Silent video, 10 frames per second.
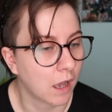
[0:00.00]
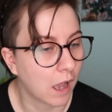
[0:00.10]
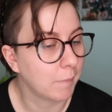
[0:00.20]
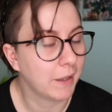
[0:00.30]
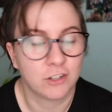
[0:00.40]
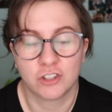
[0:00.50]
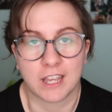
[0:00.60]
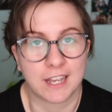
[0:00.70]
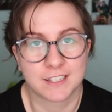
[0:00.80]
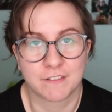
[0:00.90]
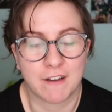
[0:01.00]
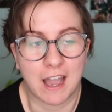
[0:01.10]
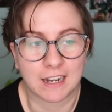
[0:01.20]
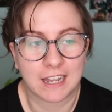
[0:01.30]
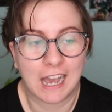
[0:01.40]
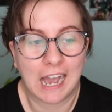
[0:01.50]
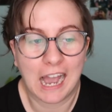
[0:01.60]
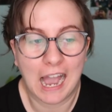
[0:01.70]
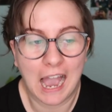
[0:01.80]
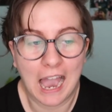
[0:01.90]
I mean, shit hits the fan,
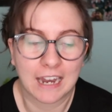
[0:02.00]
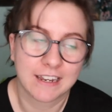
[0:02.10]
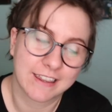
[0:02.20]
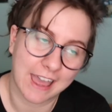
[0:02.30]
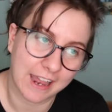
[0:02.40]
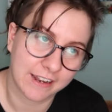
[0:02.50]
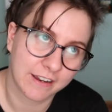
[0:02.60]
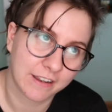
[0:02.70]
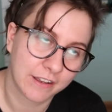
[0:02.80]
and then